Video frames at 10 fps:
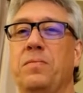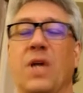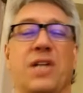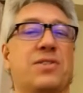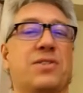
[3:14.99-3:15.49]

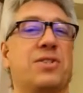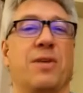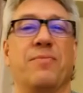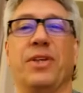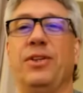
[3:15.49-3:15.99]
Not
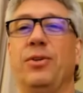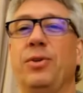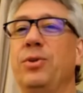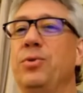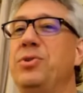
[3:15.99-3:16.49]
something you're
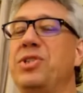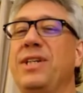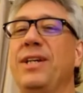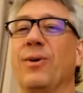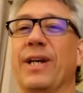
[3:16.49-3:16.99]
used to
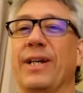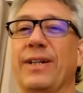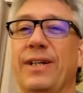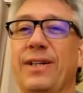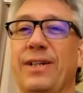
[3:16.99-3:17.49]

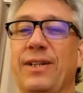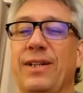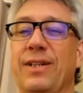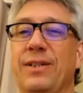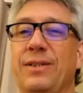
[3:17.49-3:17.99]
hearing in
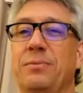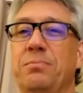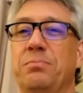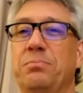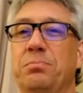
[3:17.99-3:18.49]
a
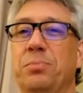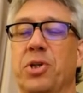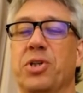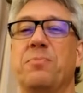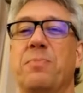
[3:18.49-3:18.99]

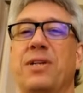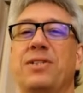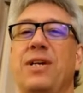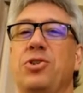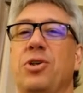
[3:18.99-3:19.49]
Buddhist
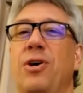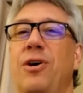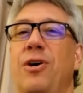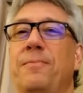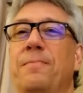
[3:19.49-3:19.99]
meditation
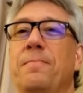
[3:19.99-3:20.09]
hall.